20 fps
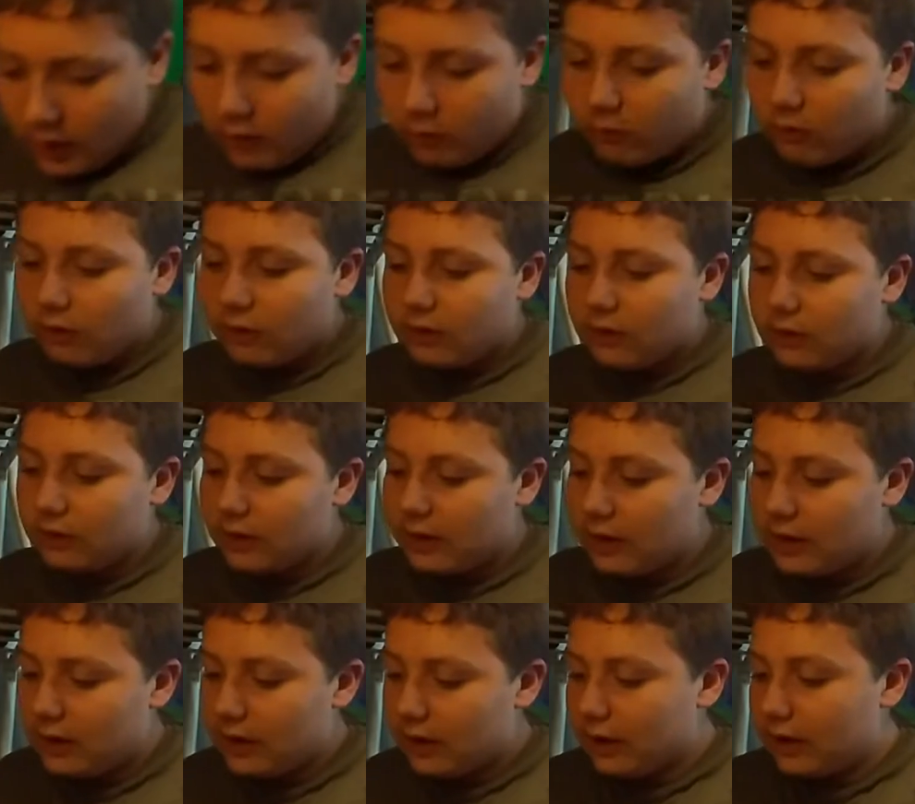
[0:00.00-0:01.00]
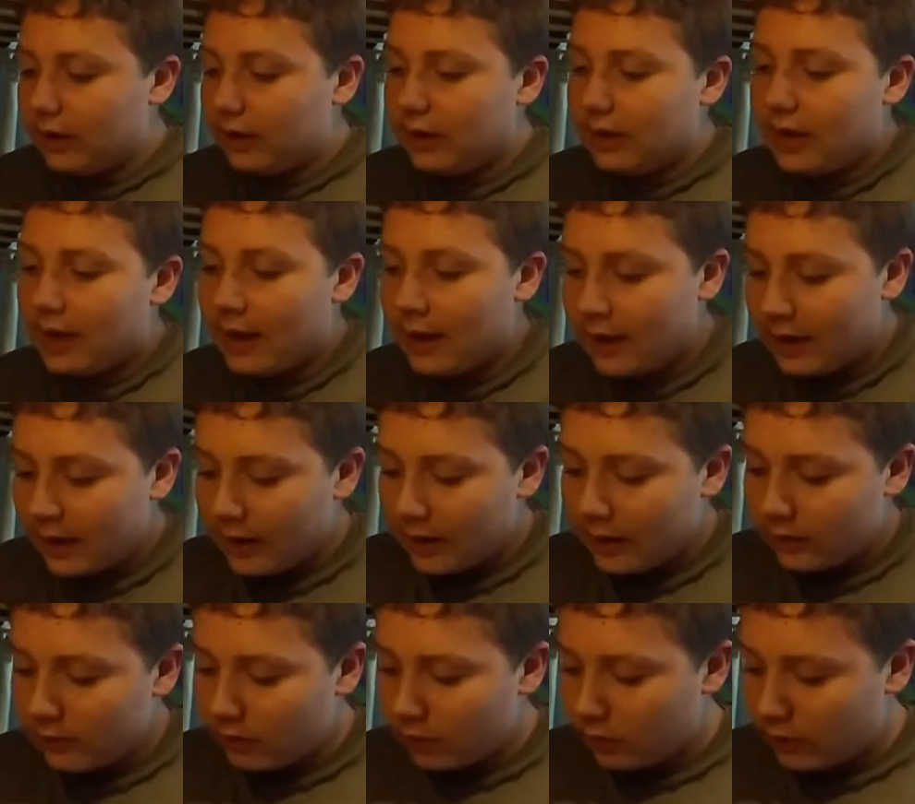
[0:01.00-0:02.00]
Well, it
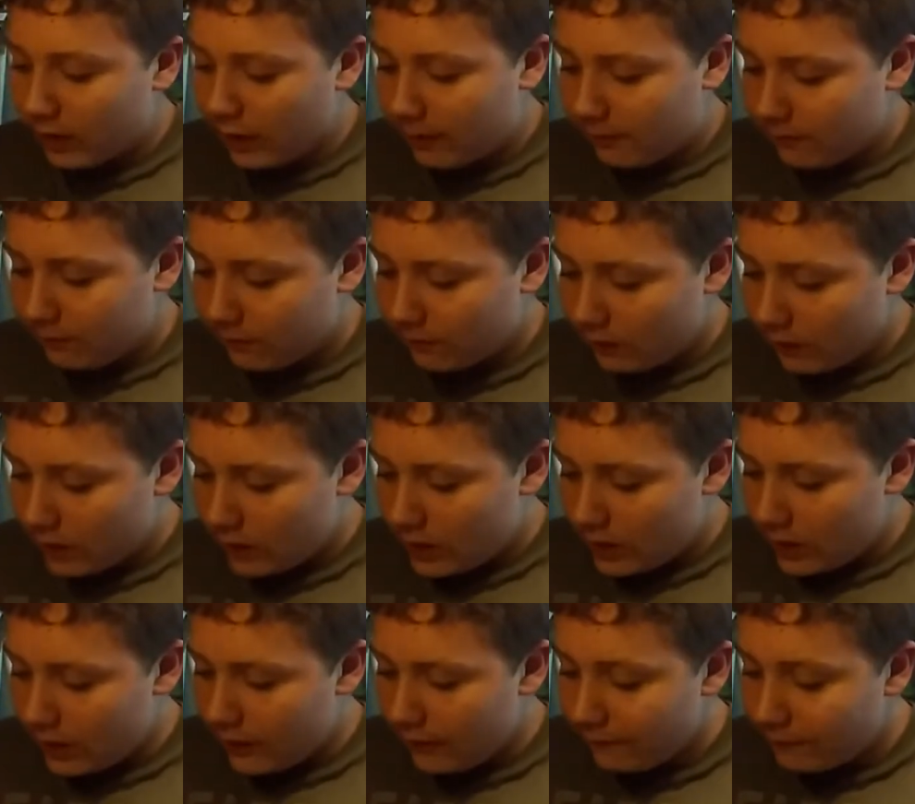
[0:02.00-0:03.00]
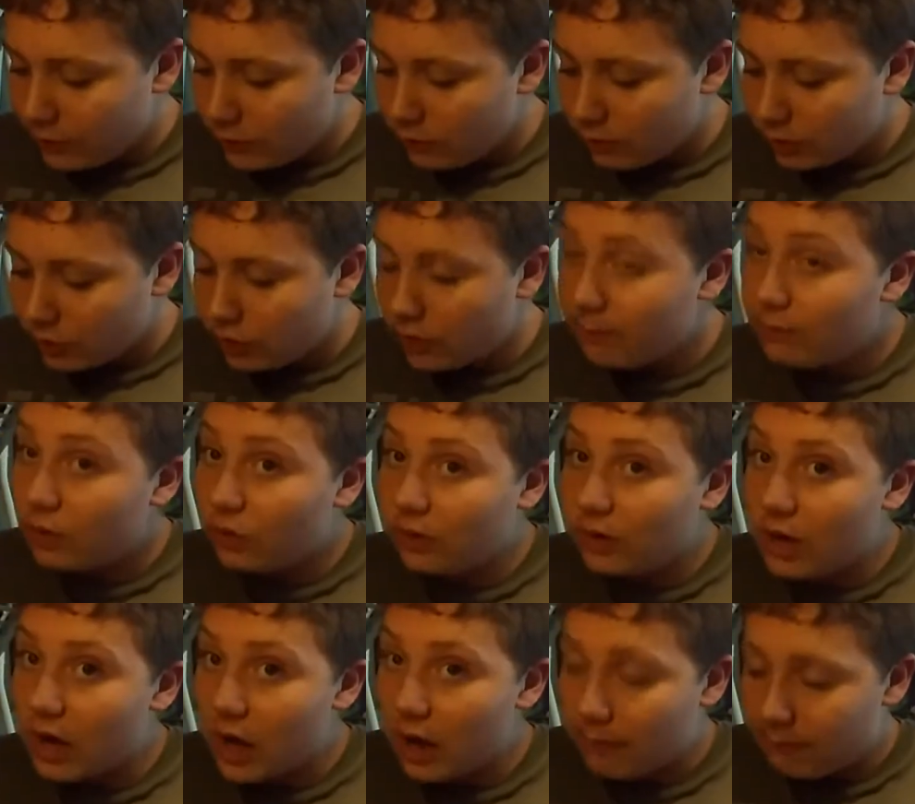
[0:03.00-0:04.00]
had, okay, if you were to boot
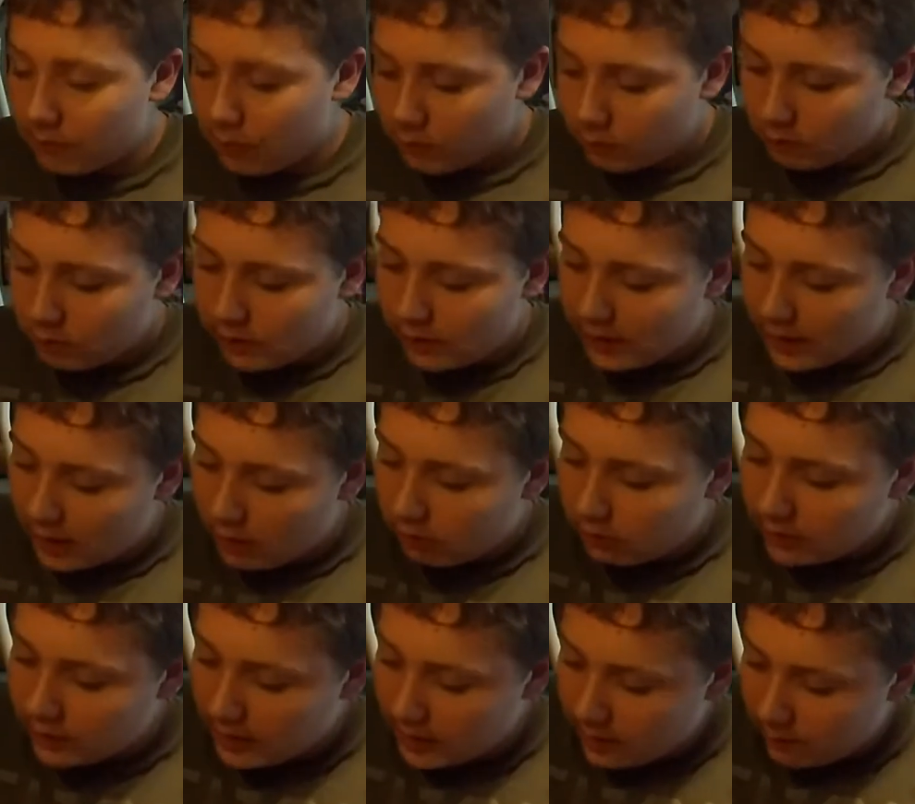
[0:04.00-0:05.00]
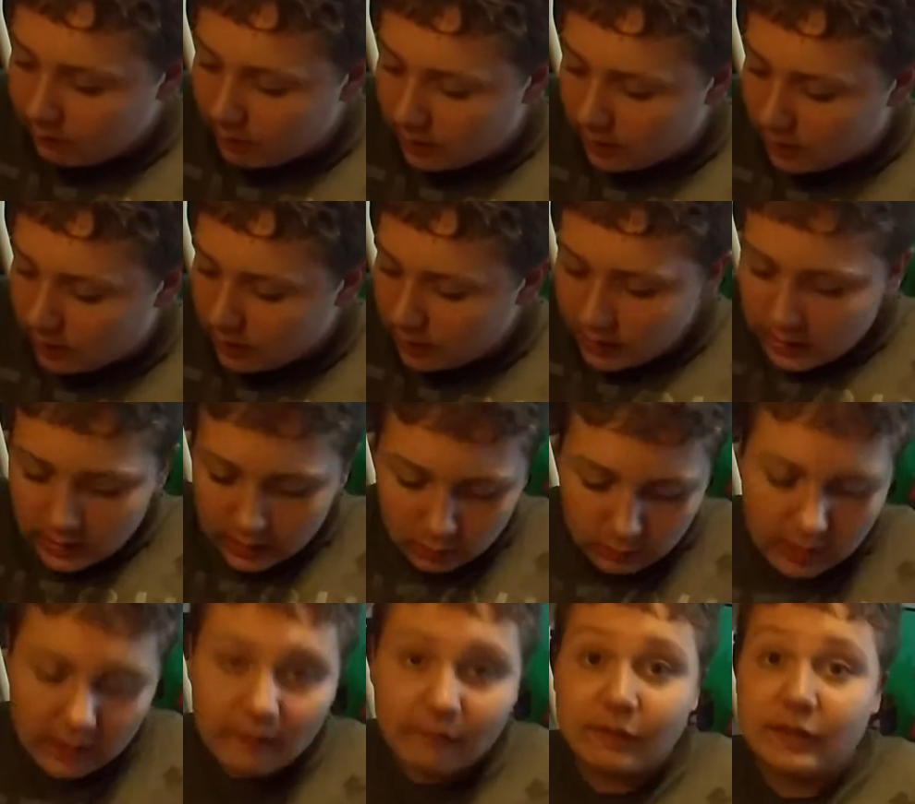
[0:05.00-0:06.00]
it up without a game in it, it
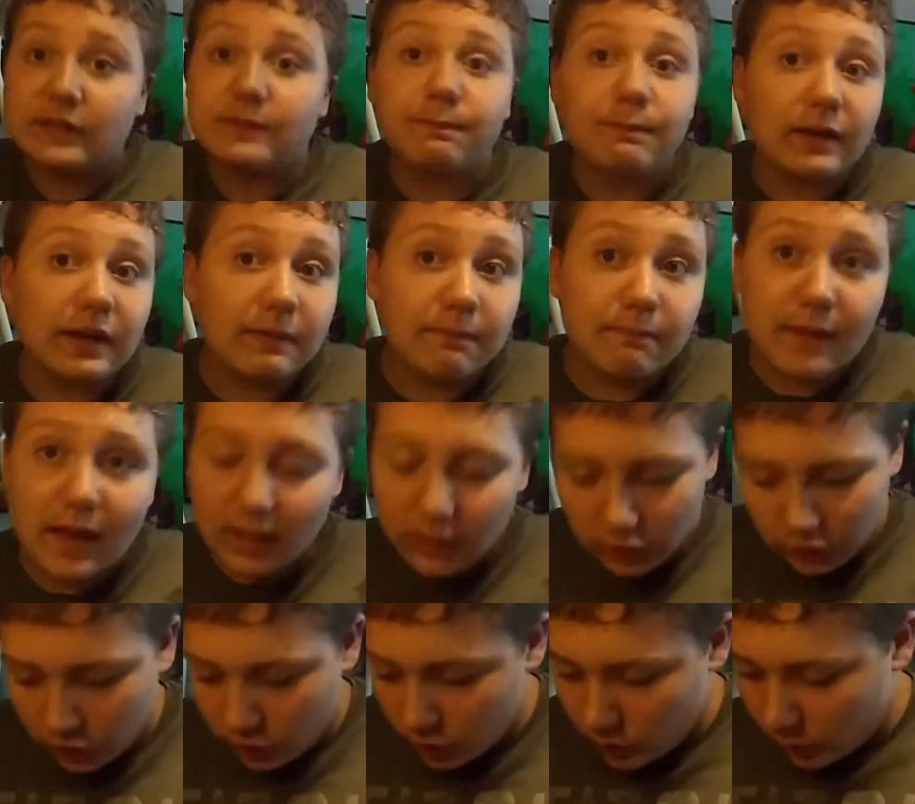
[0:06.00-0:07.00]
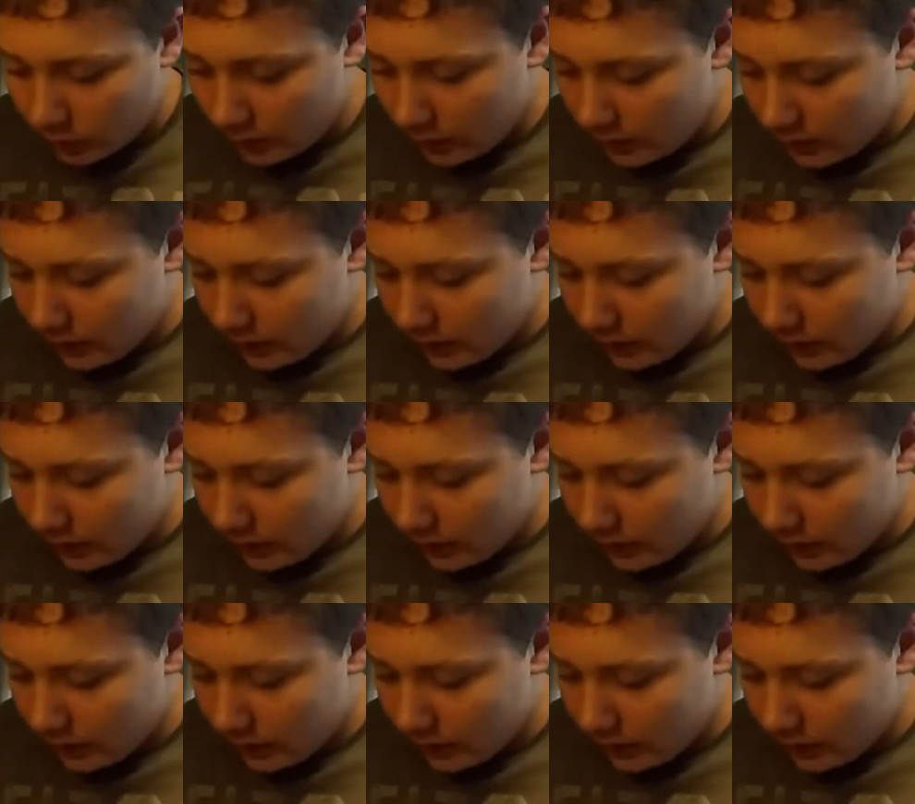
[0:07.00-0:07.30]
would have this big menu.